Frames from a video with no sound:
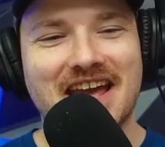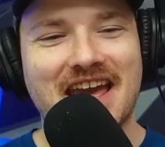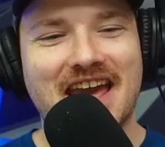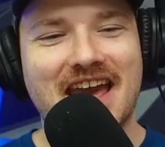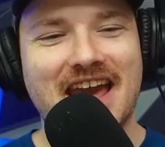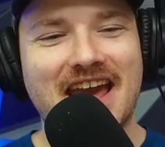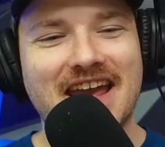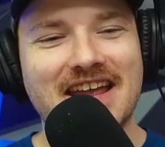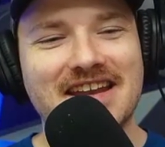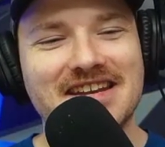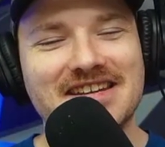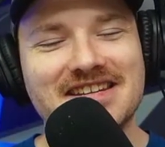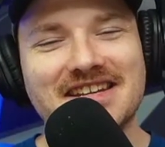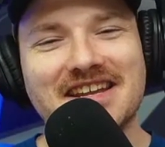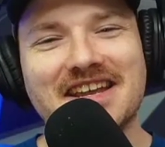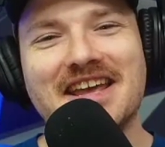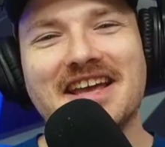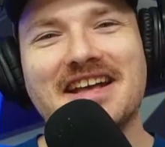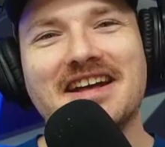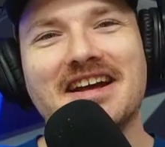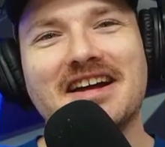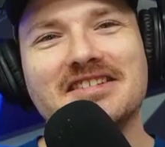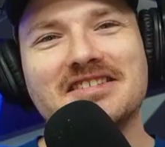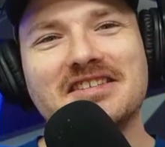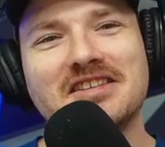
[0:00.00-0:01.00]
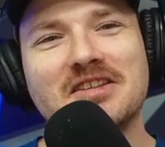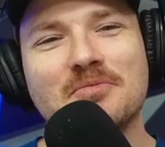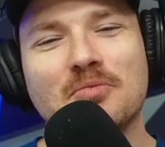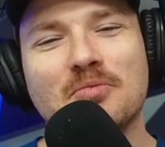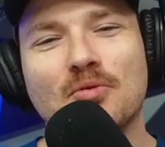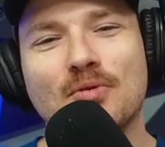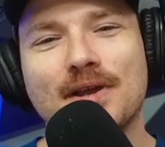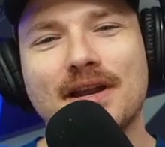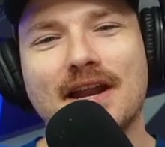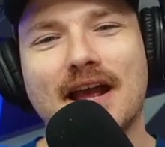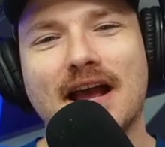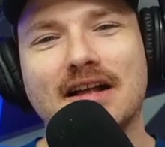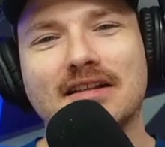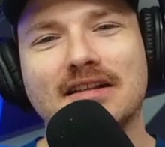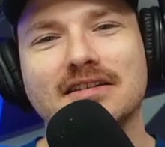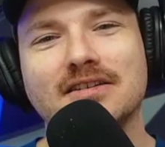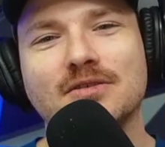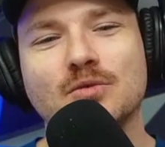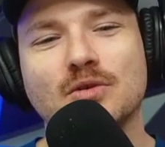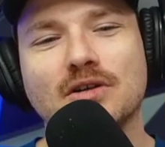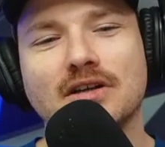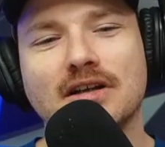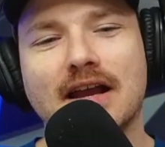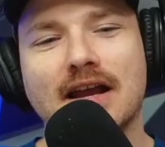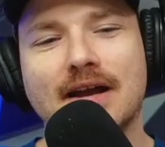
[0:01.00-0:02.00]
And it got to the point, Alan,
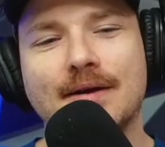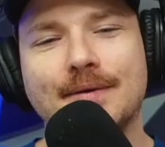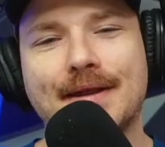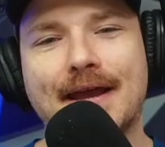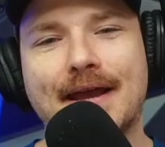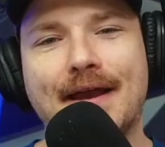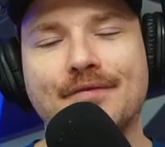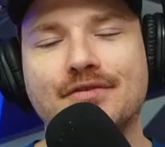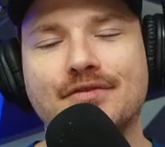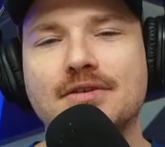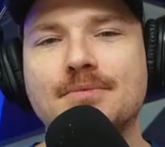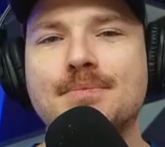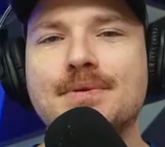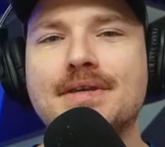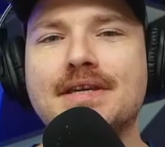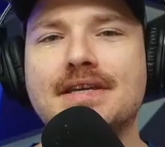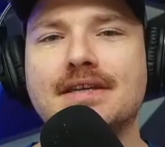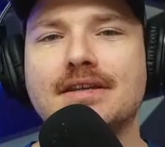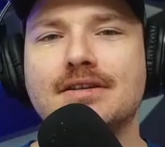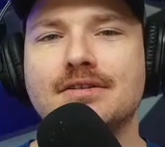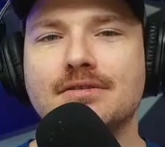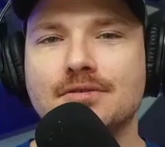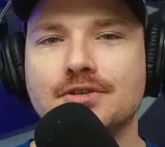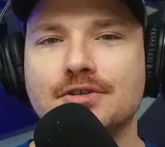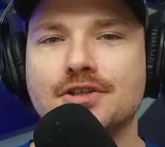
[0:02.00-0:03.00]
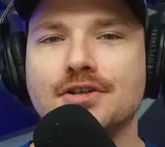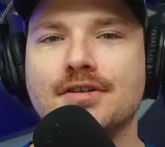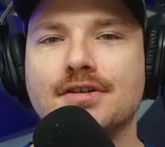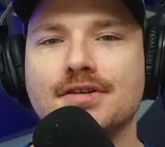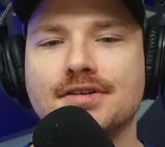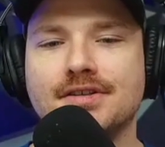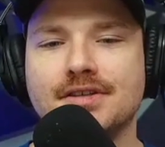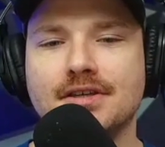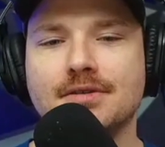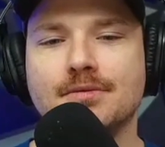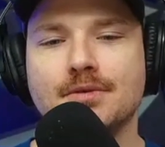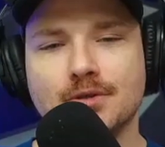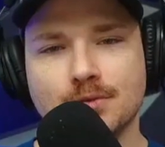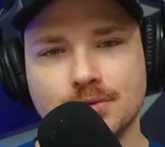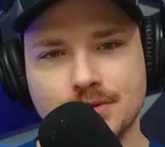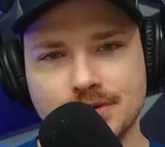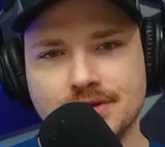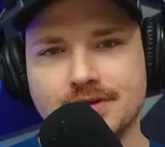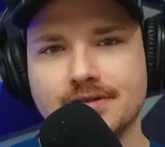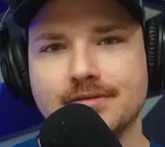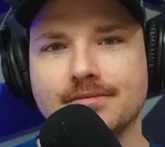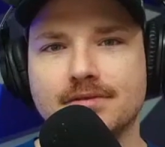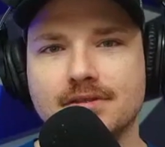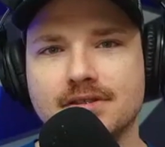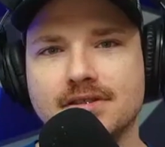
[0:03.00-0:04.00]
where I would have to be in New Jersey, which
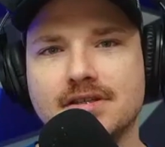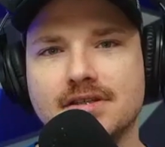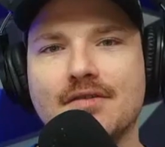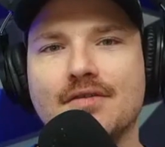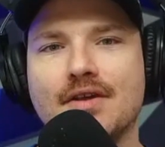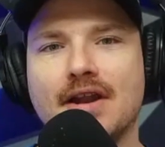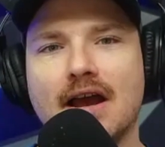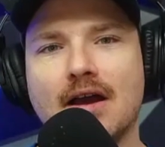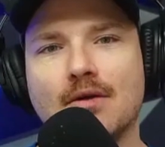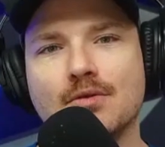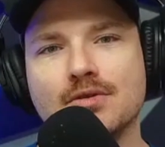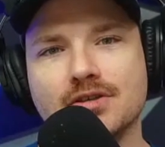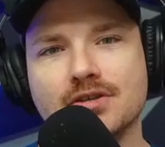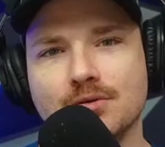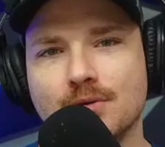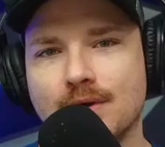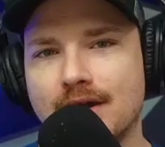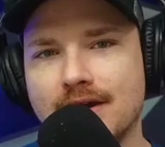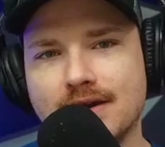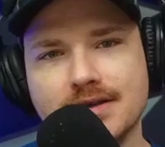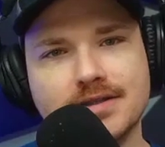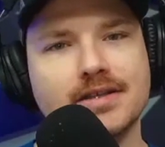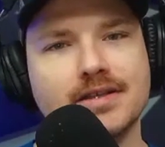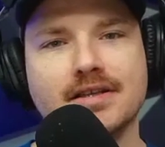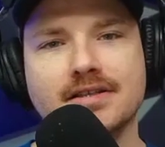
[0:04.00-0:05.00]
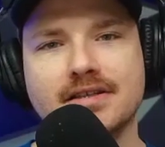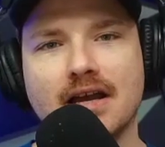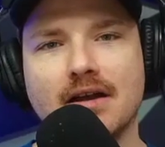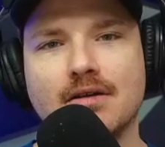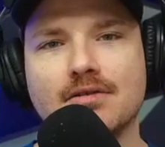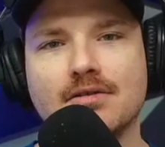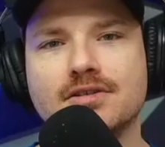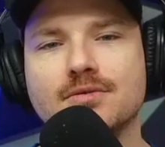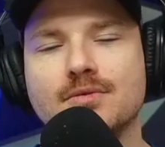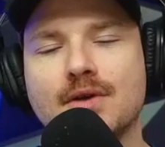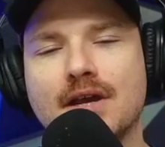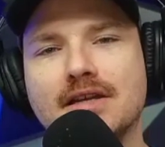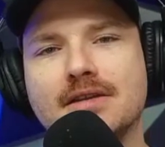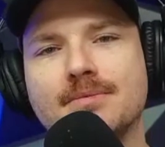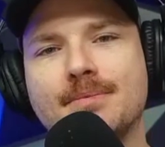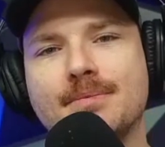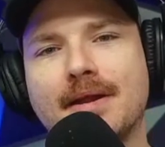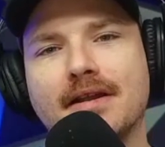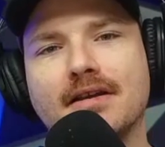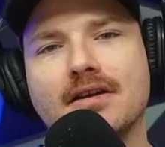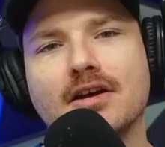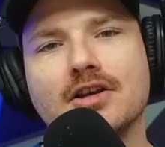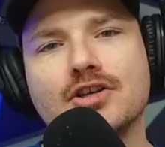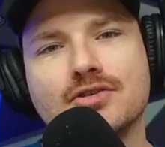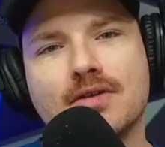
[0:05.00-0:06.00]
was seven hours away, six hours away,
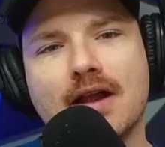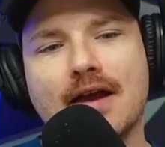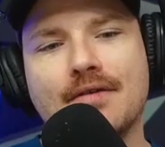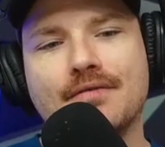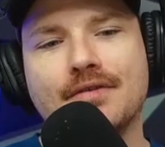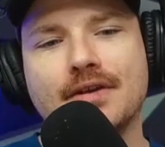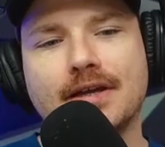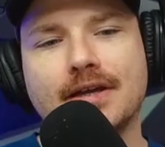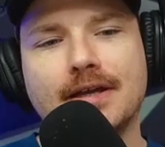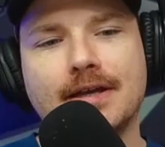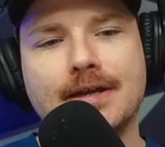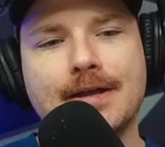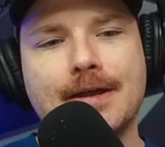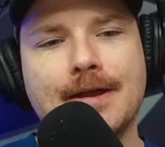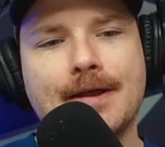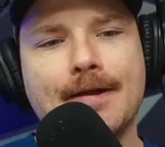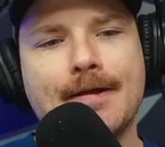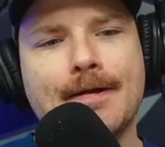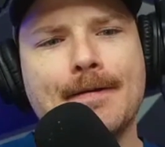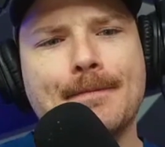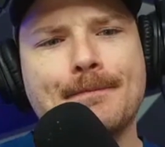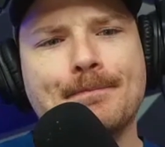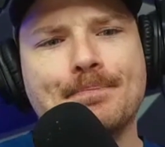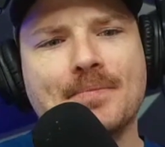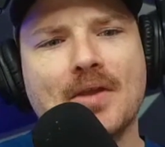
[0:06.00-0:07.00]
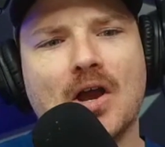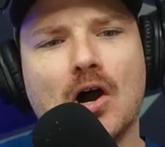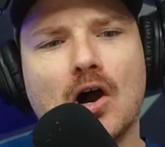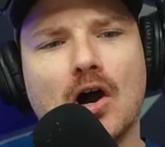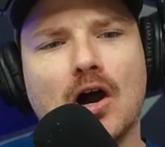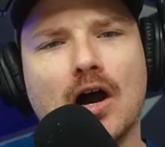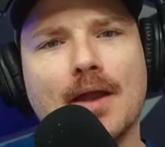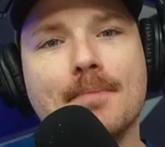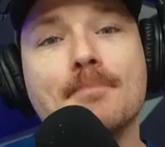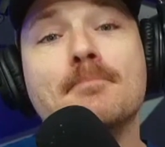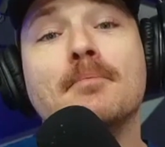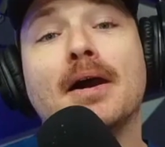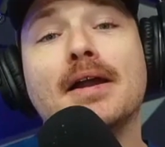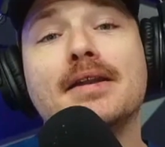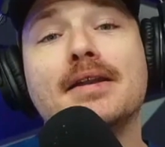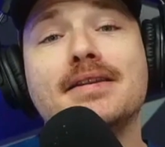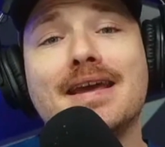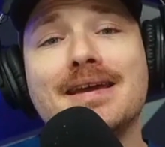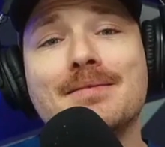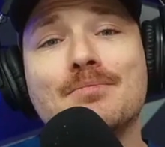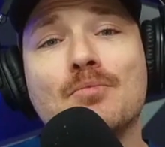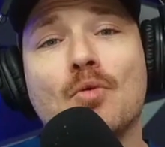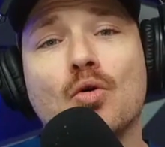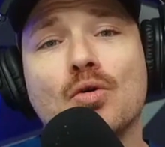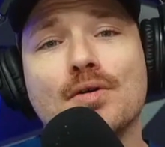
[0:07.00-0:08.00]
depending on traffic, on
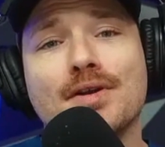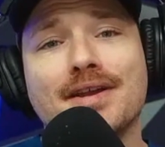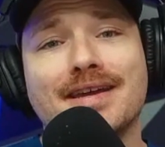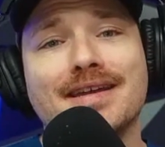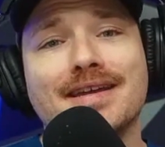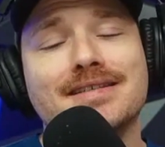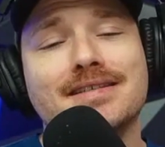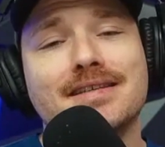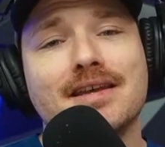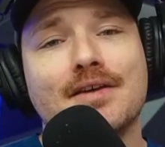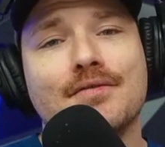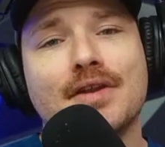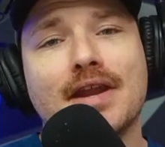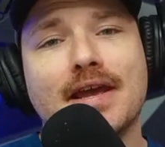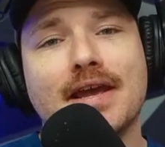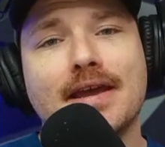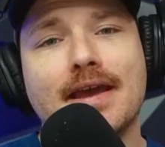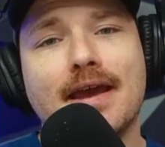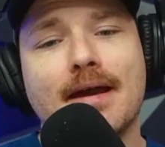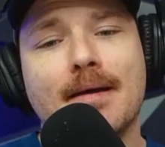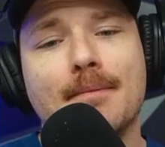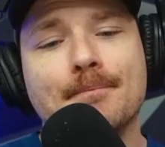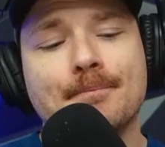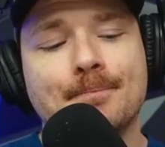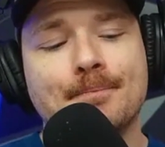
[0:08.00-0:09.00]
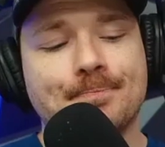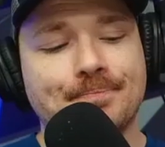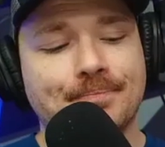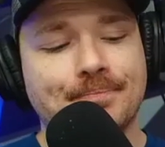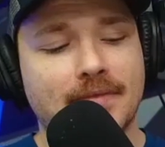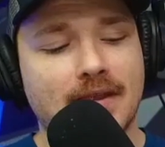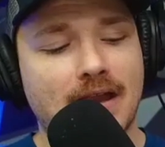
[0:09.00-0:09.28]
Monday morning at 7 a.m.